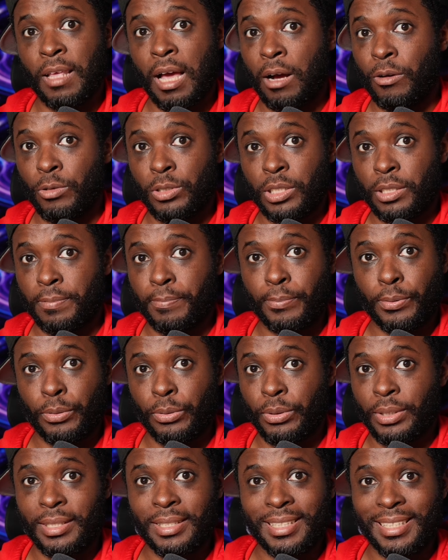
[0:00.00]
that was
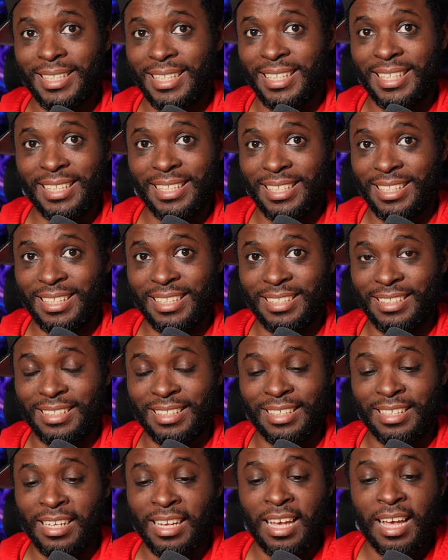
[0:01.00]
pretty
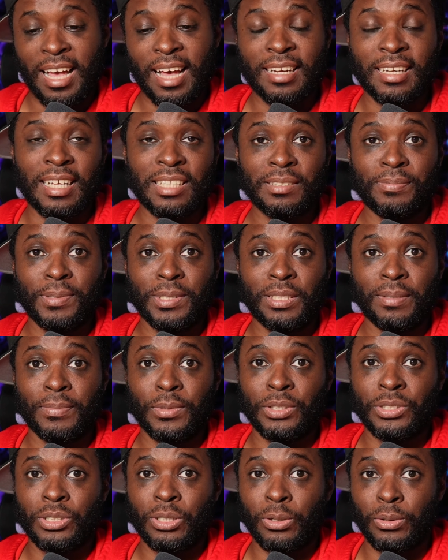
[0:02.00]
easy, and that's pretty
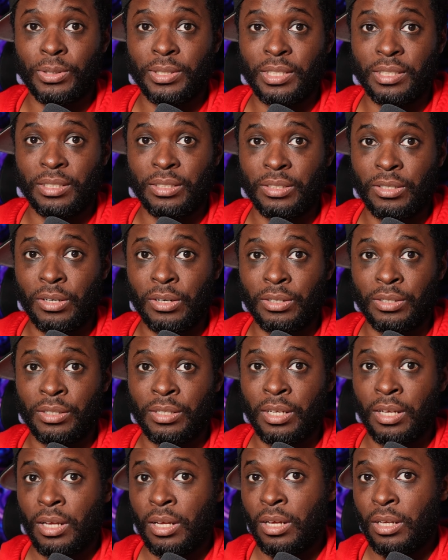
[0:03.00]
much how it is done.
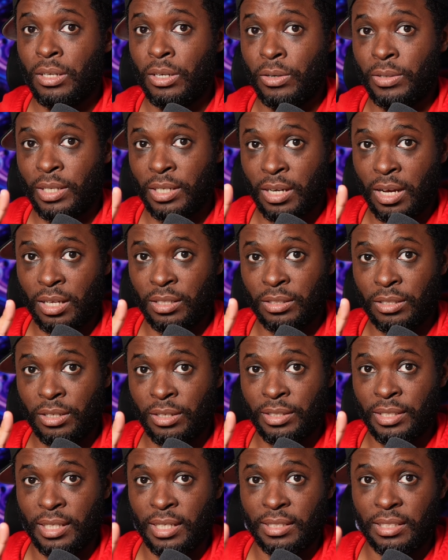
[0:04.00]
Now you're not
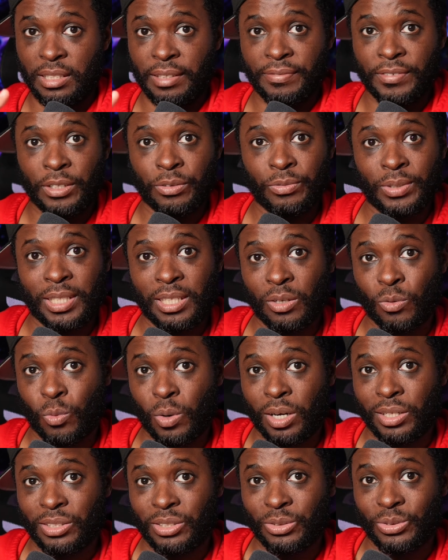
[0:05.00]
done yet. If you really
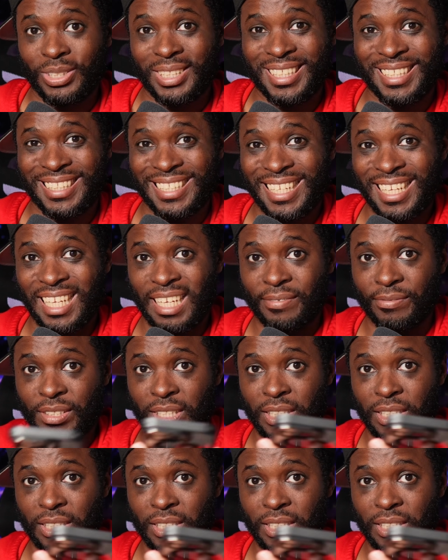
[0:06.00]
want to save